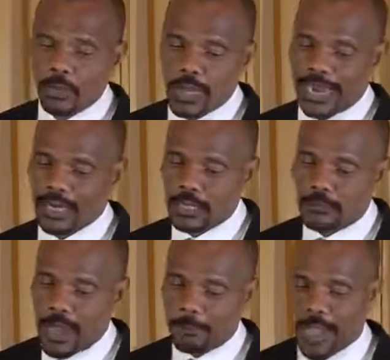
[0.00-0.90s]
cannot live
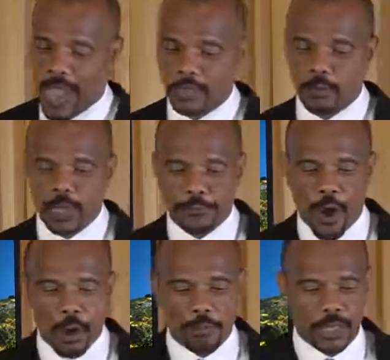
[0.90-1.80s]
apart
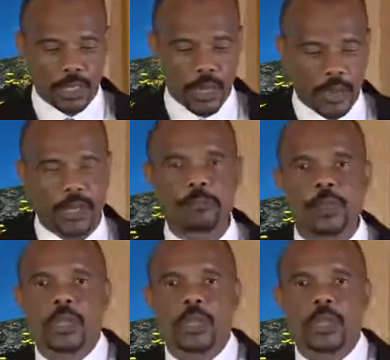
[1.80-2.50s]
from the other.